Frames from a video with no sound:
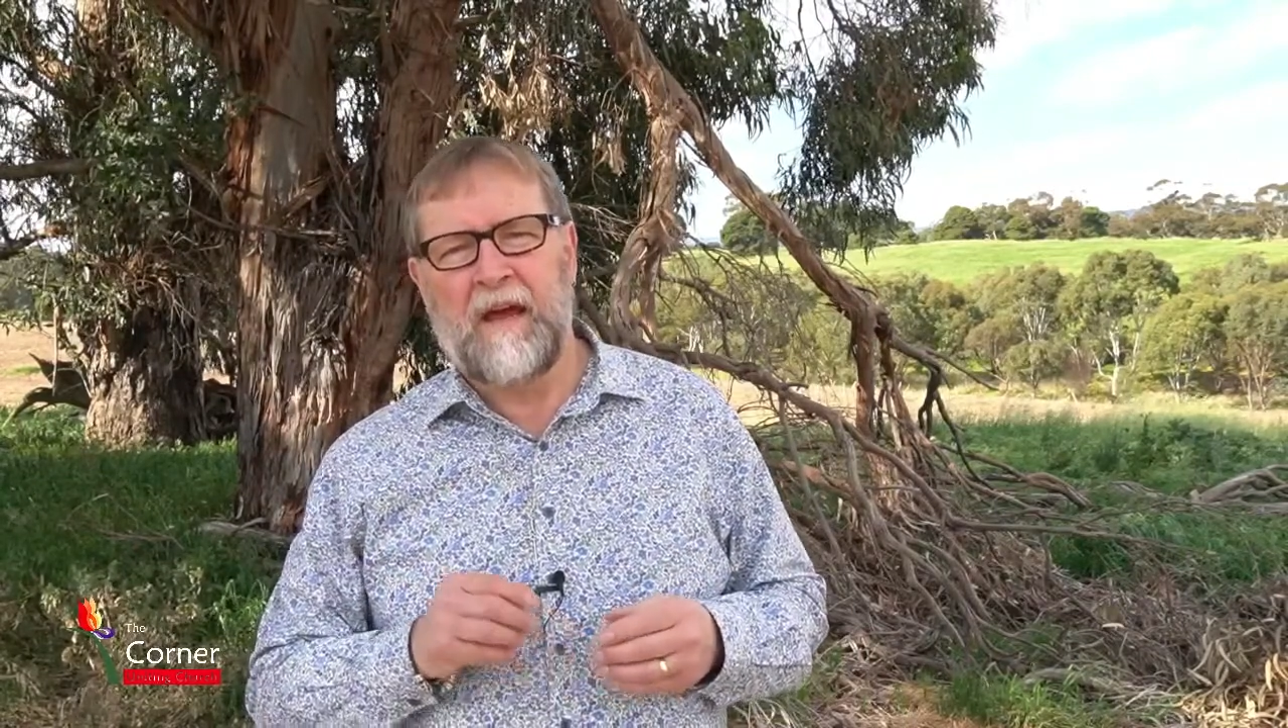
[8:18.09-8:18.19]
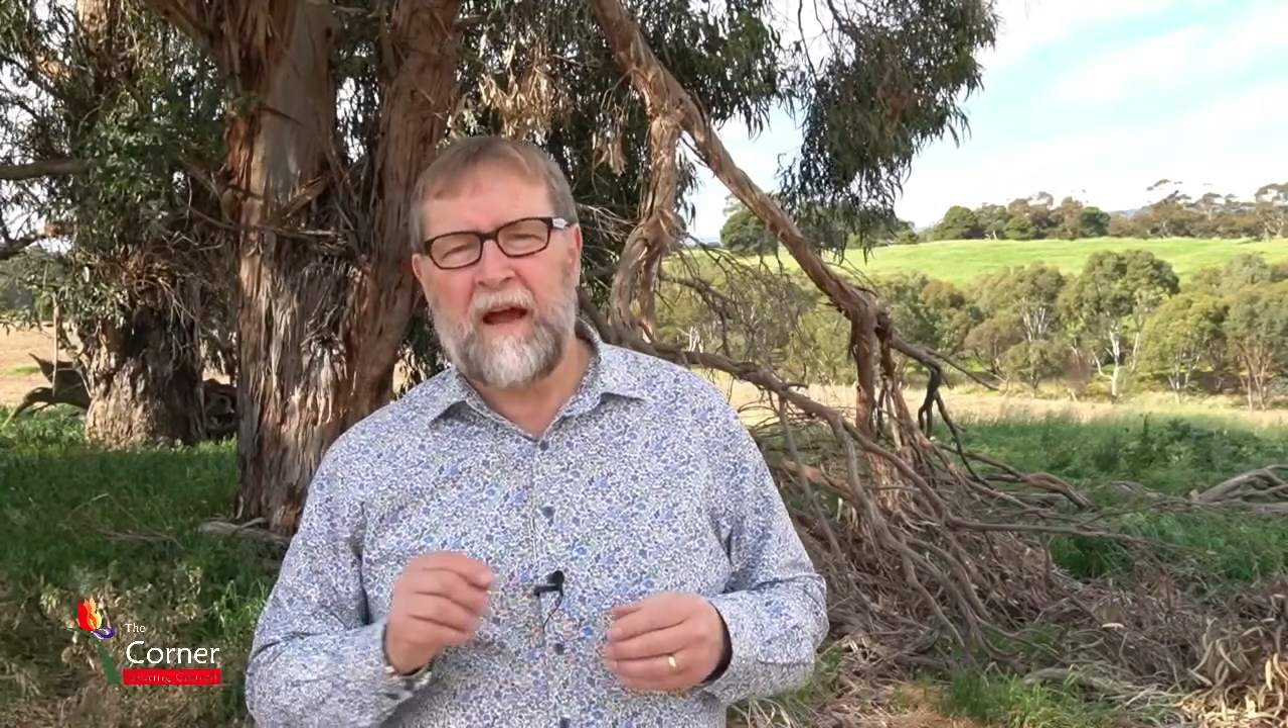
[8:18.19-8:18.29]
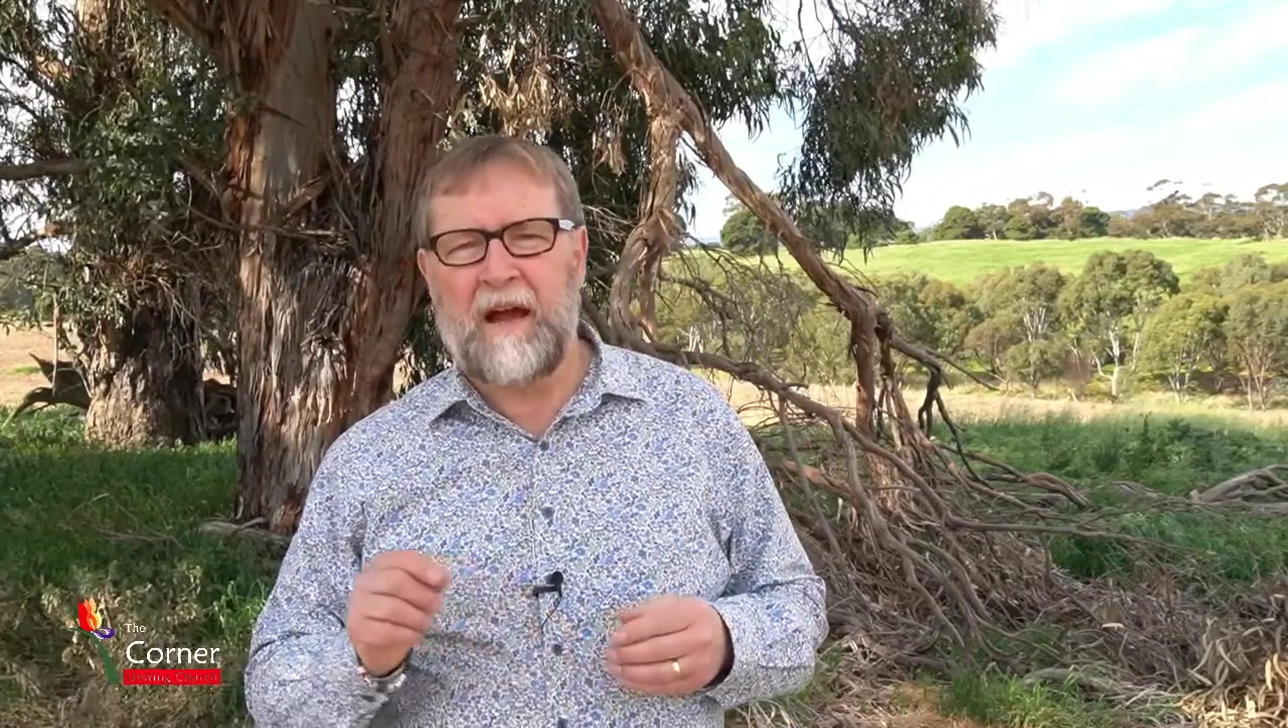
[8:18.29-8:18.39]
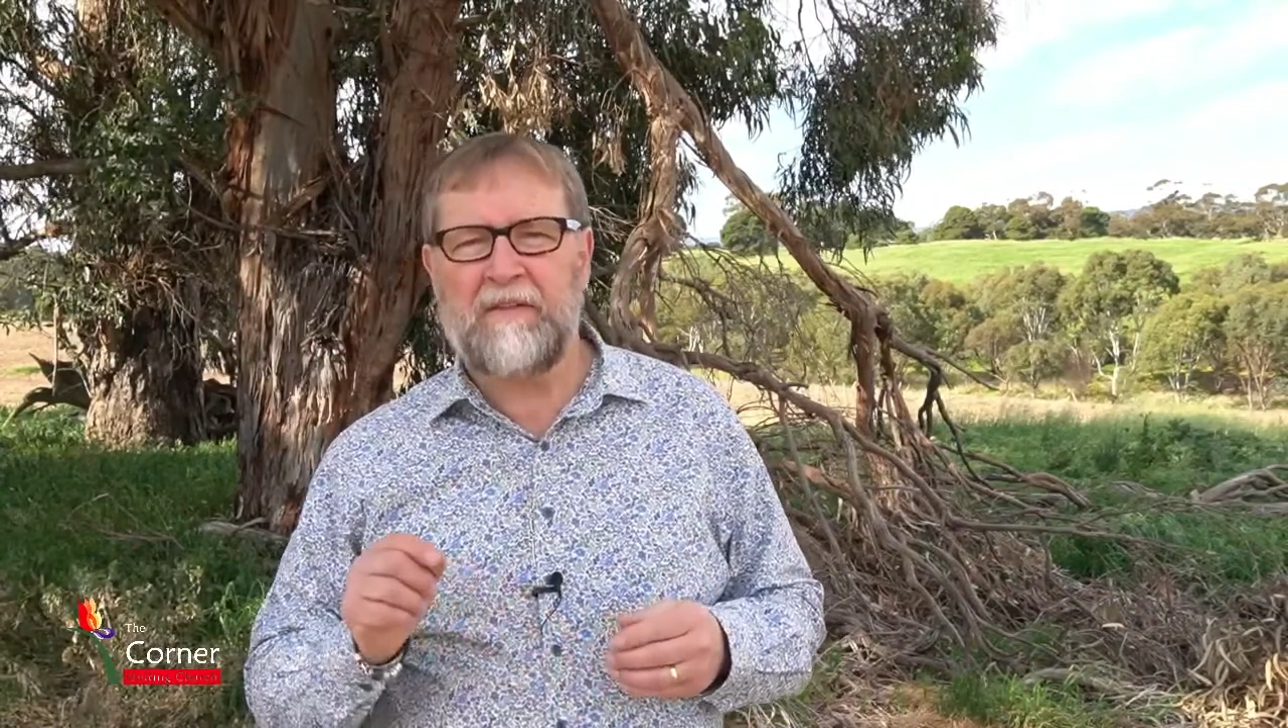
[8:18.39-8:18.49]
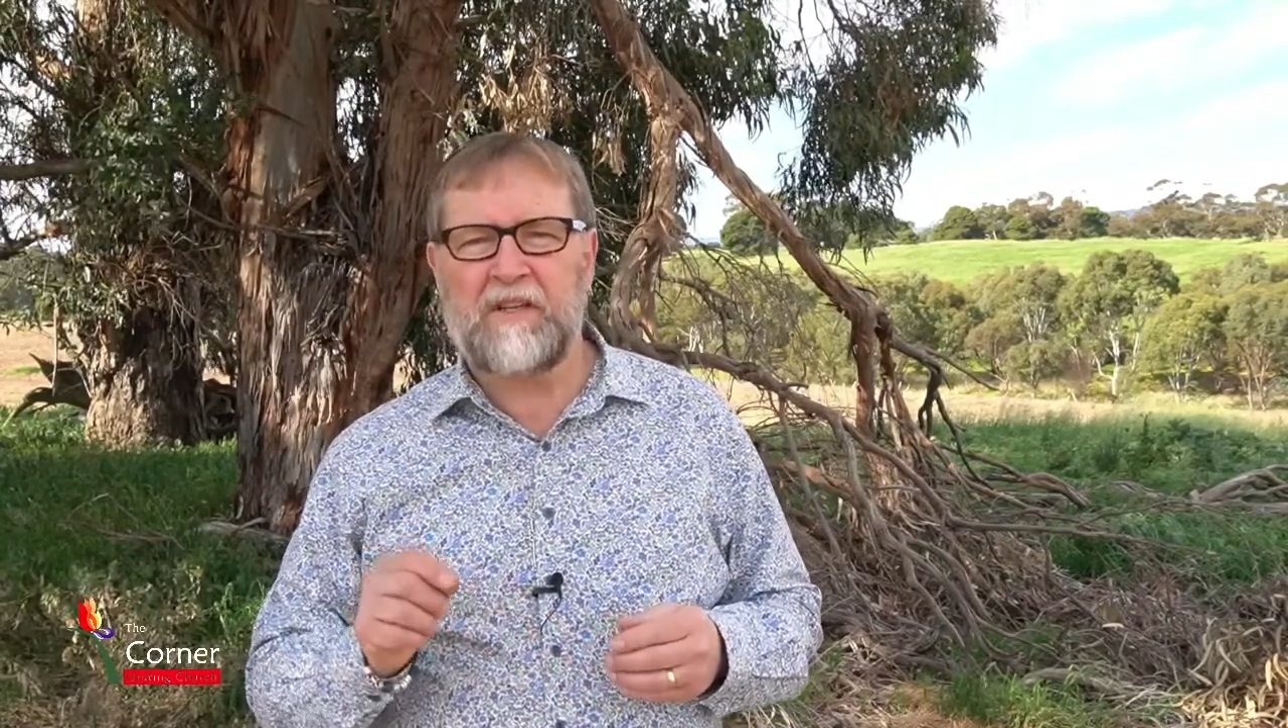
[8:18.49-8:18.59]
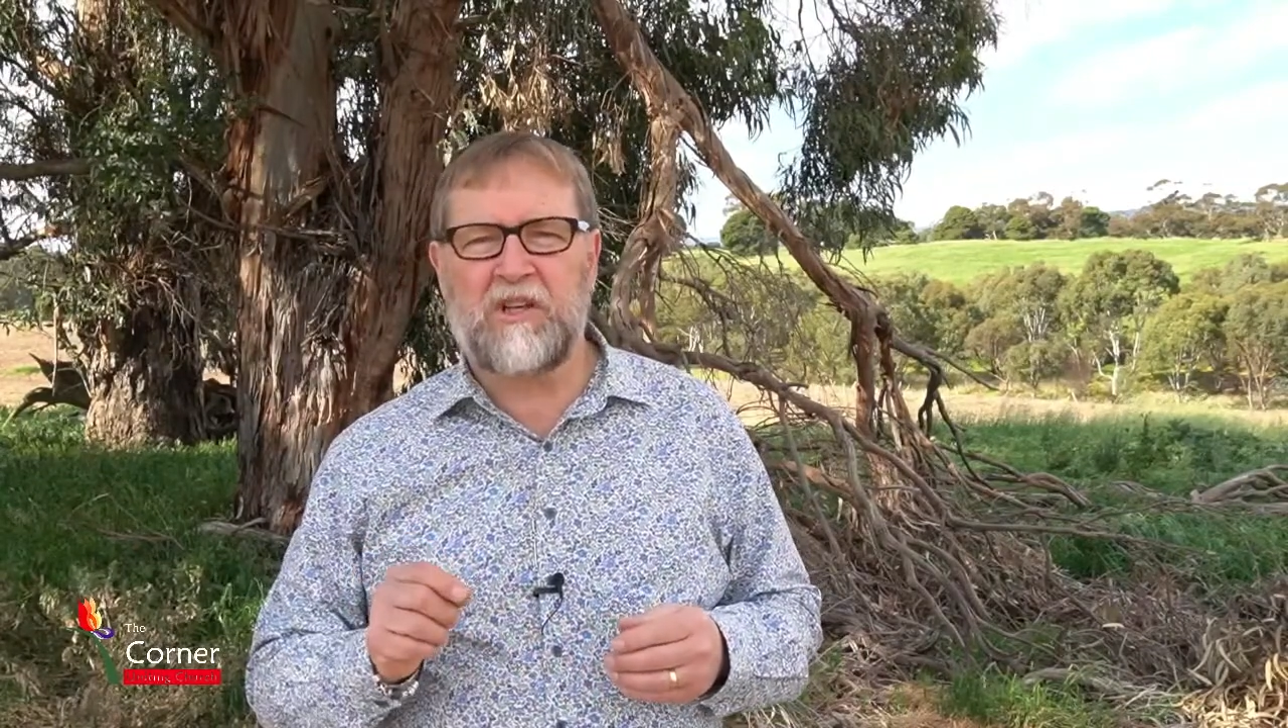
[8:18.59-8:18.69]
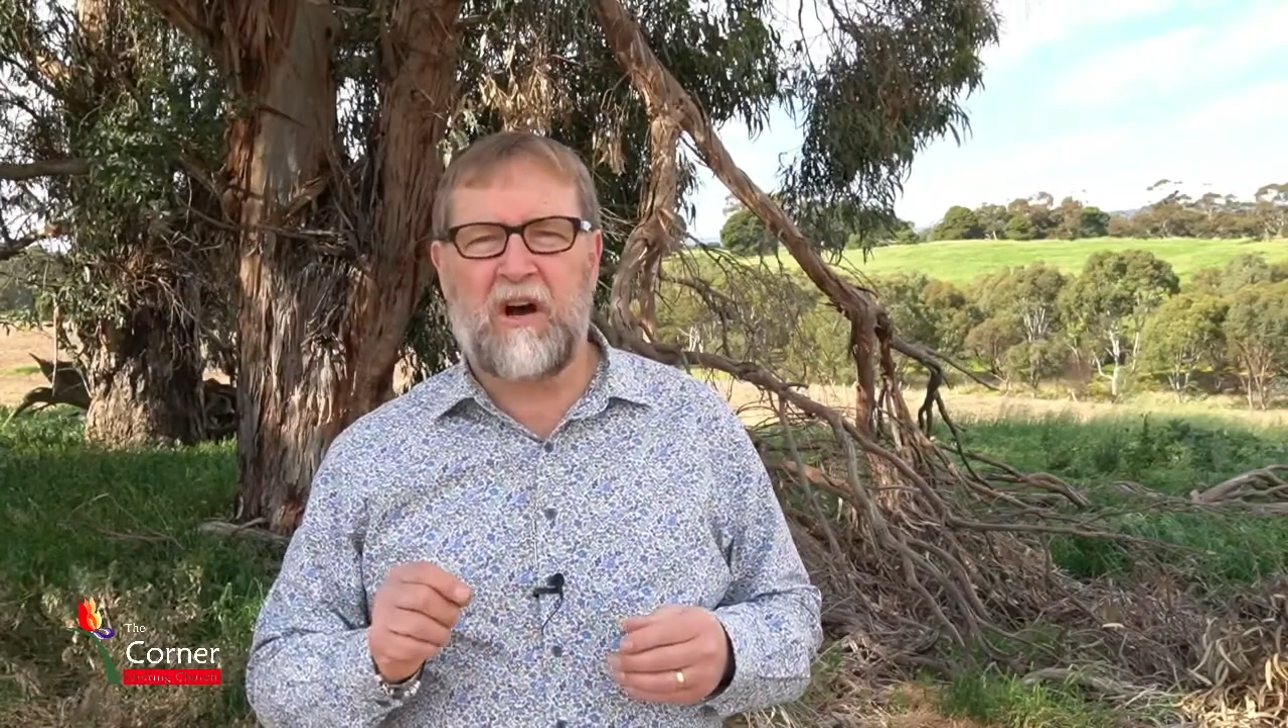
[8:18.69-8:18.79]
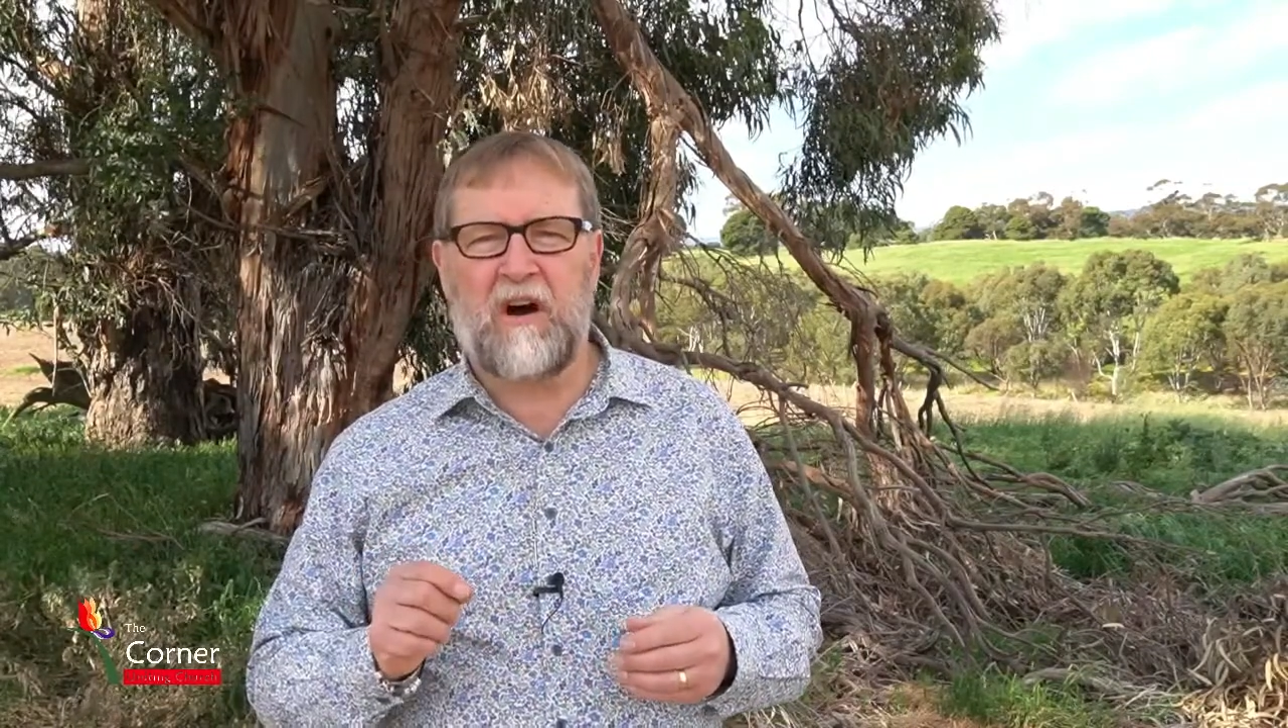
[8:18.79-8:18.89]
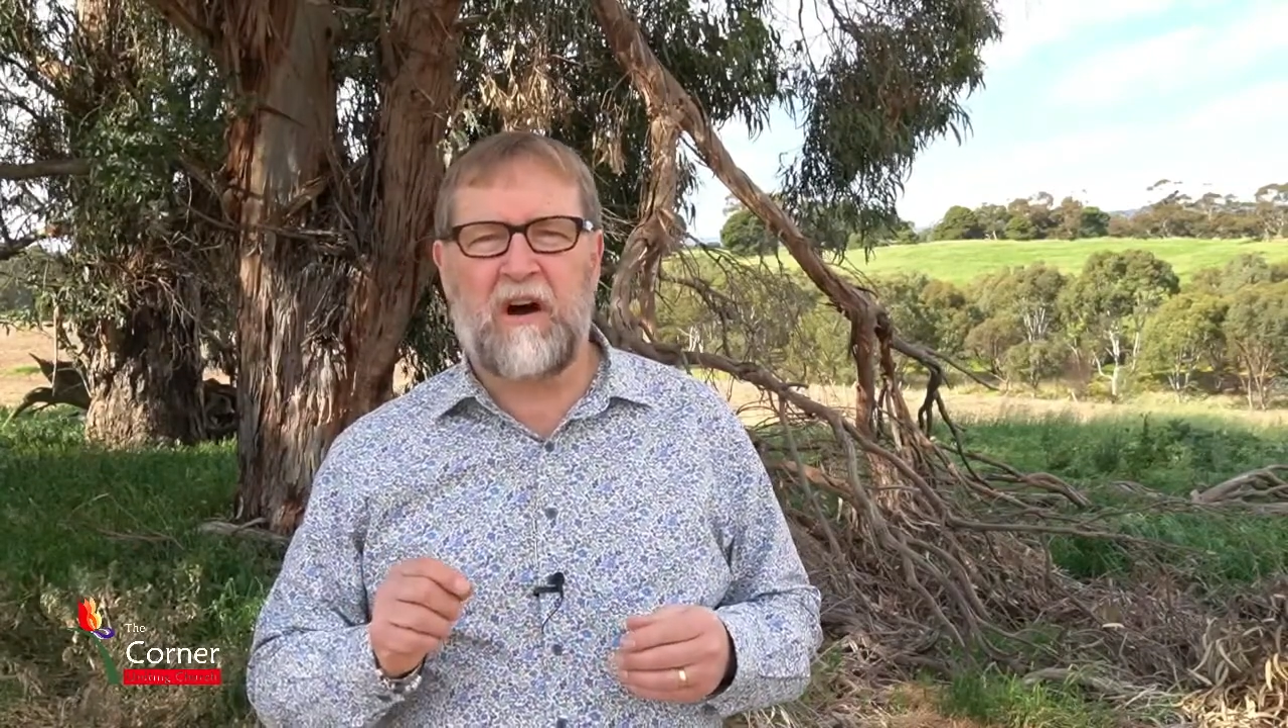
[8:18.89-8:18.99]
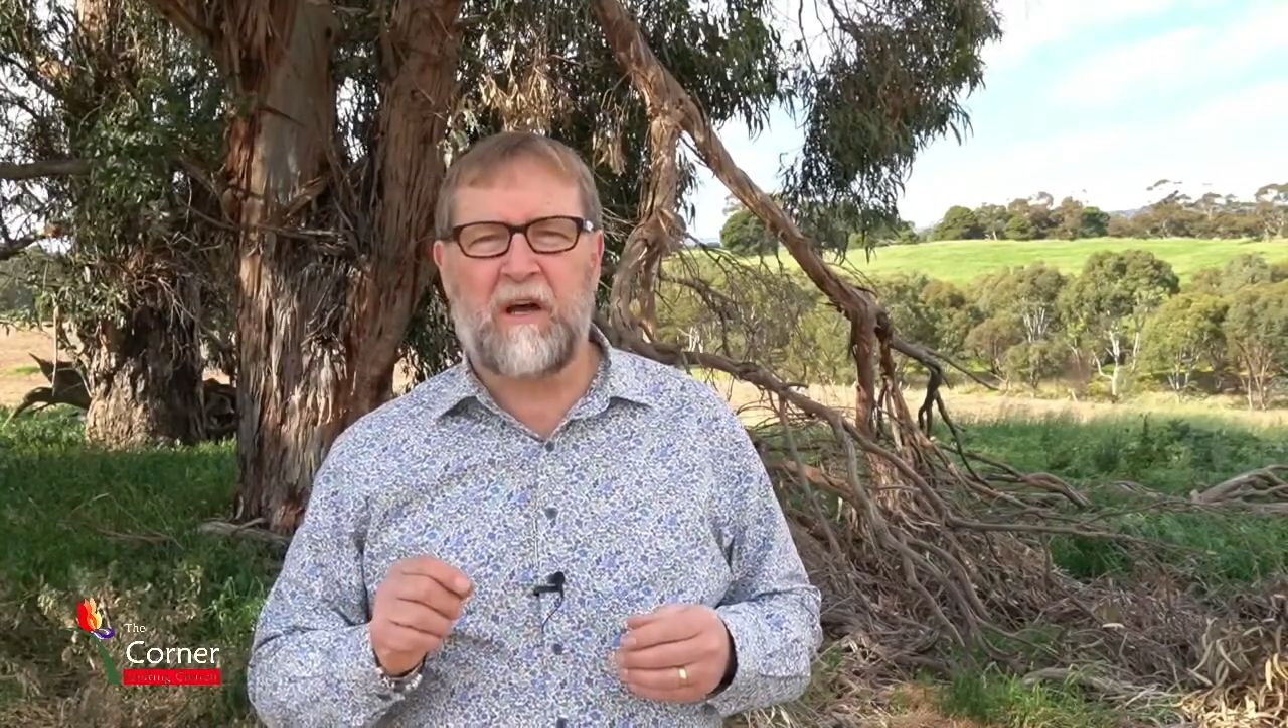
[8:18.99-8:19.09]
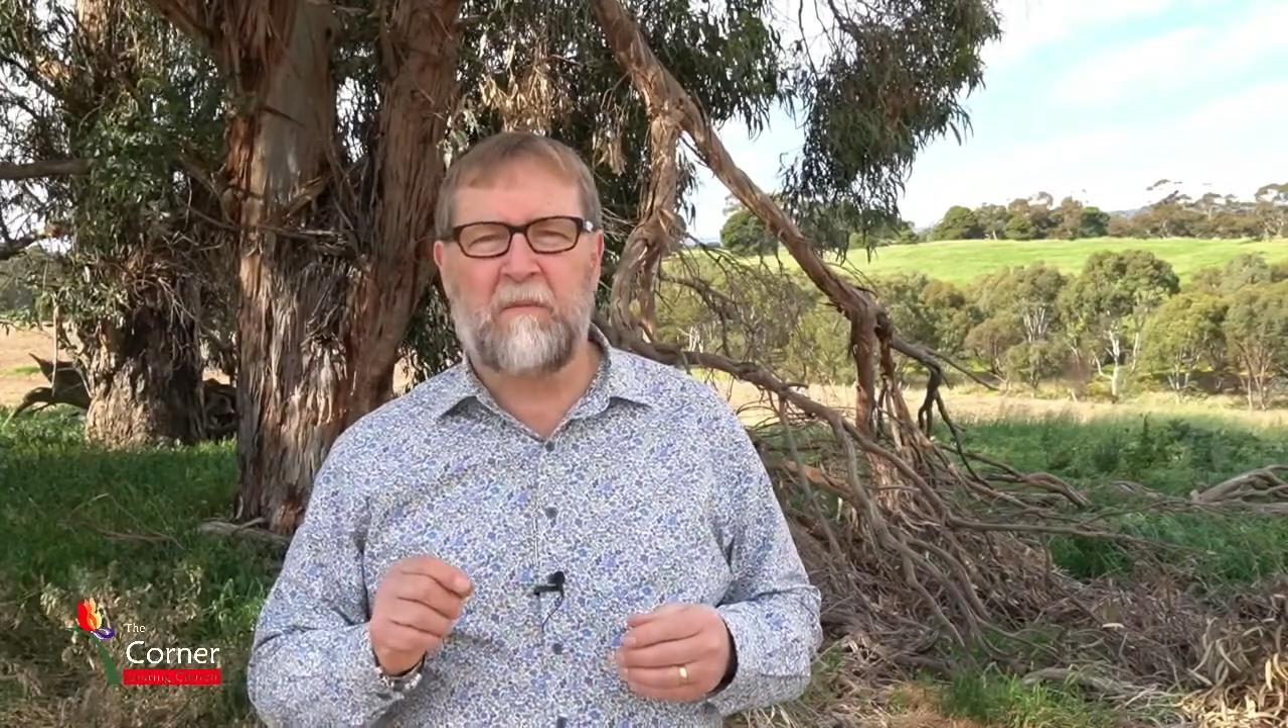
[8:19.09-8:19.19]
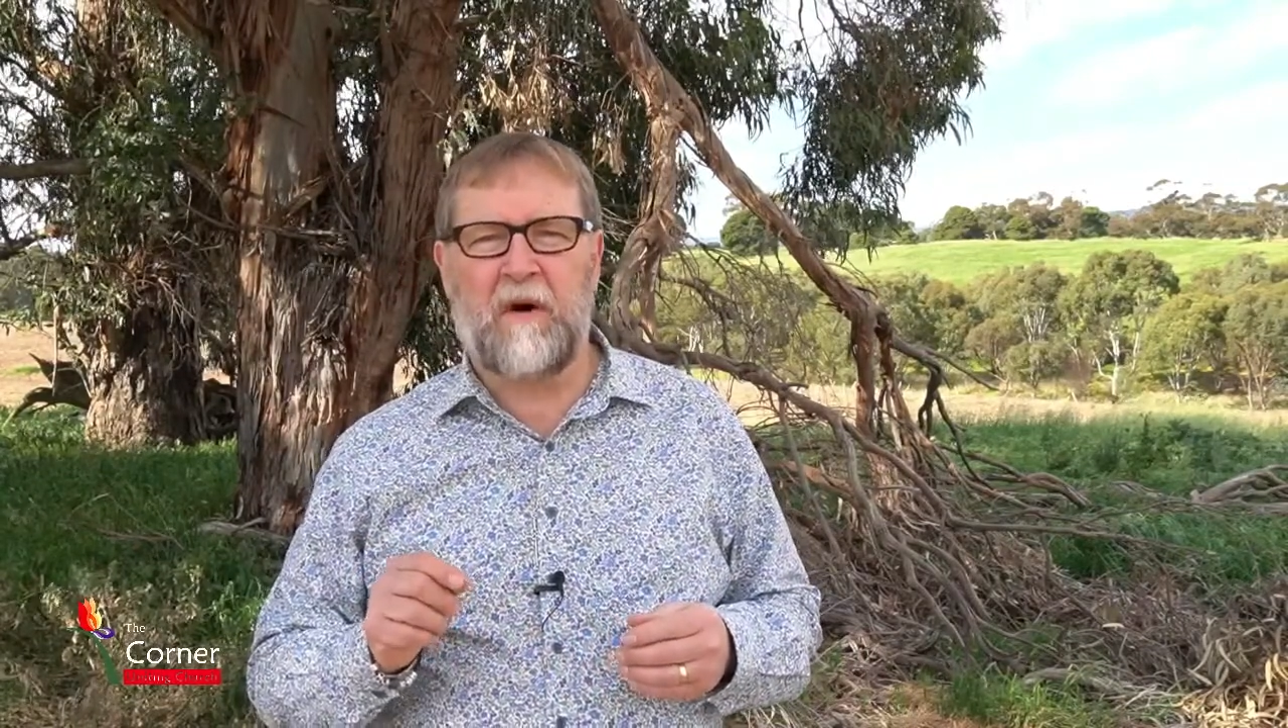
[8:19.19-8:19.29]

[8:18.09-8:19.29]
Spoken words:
At the time,